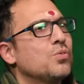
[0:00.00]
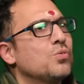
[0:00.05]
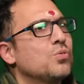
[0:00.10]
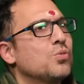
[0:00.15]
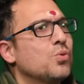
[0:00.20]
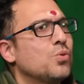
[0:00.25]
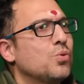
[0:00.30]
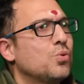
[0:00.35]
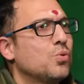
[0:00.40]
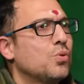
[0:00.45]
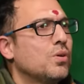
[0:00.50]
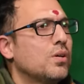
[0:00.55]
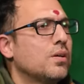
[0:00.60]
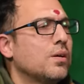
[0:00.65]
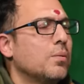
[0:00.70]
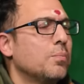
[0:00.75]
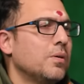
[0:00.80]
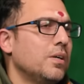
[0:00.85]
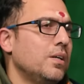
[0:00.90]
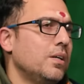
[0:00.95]
So to
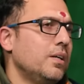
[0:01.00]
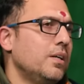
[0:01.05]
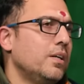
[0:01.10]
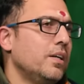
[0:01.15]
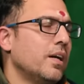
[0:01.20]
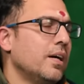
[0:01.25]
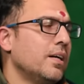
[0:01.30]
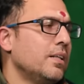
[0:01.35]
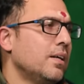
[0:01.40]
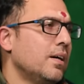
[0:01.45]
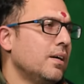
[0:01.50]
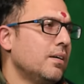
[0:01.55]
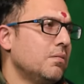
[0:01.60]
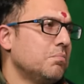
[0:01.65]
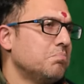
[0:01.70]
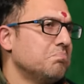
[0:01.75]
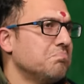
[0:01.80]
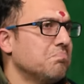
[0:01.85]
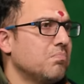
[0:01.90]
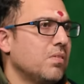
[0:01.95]
completely deny that,
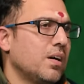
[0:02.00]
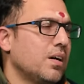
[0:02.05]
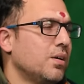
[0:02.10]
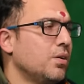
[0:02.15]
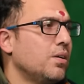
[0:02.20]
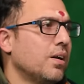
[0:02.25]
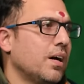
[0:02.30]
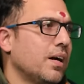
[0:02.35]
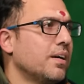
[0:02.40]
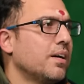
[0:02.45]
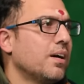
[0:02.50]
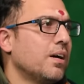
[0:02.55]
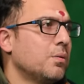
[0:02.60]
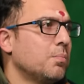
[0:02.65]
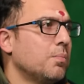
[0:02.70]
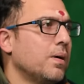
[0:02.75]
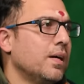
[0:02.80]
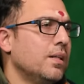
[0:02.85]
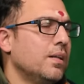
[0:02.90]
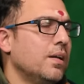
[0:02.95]
I
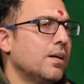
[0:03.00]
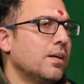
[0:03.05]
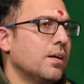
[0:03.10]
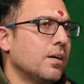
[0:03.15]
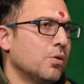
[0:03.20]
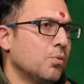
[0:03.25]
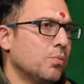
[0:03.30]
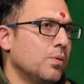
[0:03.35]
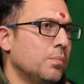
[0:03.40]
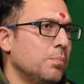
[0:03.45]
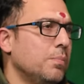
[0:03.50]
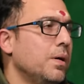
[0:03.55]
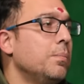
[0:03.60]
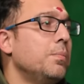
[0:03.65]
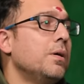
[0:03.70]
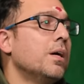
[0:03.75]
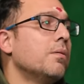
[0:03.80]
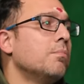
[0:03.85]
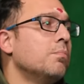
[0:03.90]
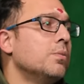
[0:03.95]
can't buy that argument.
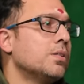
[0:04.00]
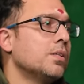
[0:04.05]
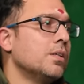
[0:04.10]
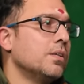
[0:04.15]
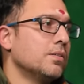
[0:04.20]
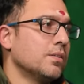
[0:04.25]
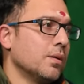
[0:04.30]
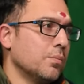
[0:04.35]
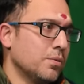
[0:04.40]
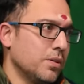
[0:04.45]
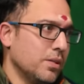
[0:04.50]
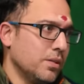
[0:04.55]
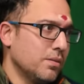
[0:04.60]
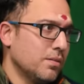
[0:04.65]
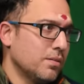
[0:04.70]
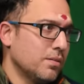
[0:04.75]
Maybe I'm missing something.